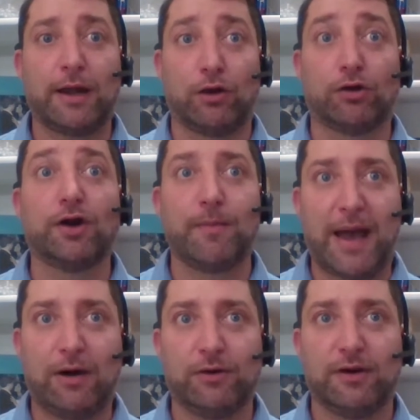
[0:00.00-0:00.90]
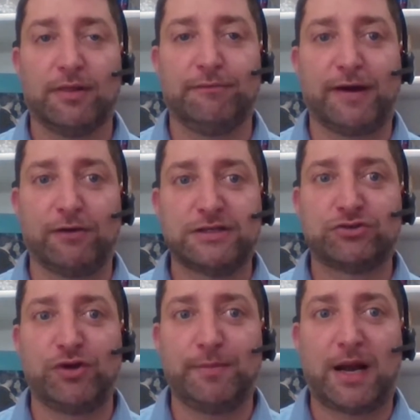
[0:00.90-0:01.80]
and learn about the various
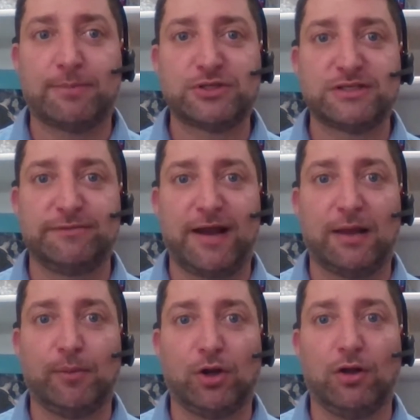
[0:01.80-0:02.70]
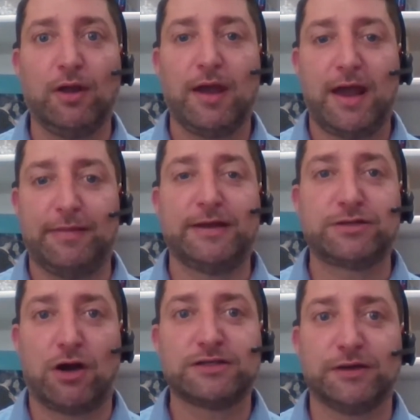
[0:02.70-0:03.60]
treatment options available, and then
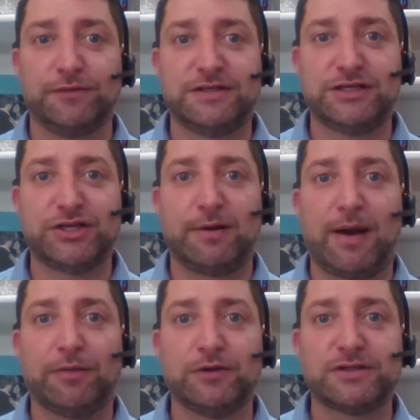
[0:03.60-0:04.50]
talk to your physician about